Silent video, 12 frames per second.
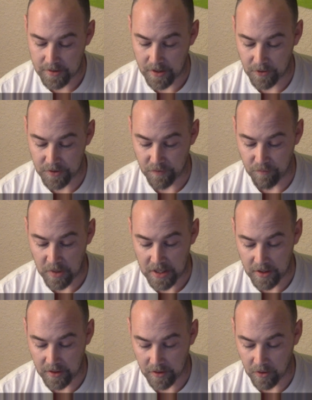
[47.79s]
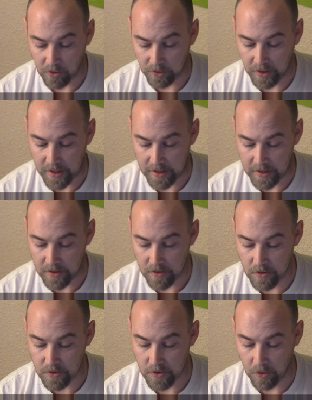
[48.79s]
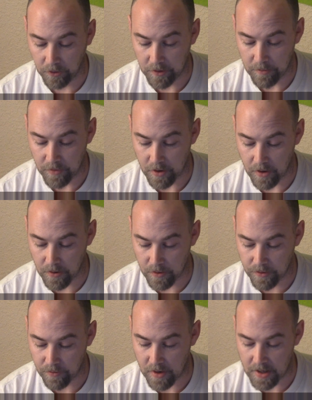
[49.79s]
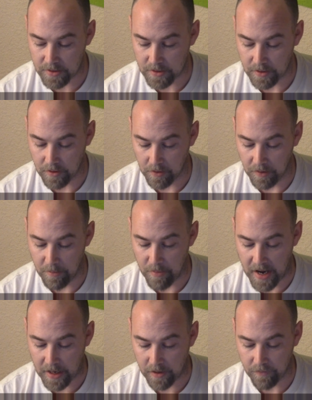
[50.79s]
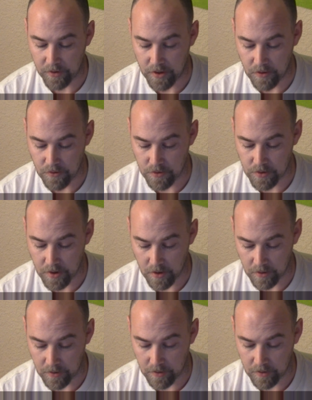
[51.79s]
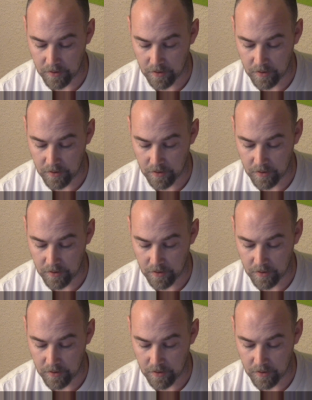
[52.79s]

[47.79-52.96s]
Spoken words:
tells of meeting an old lady who told him the earth rested on the back of a huge turtle.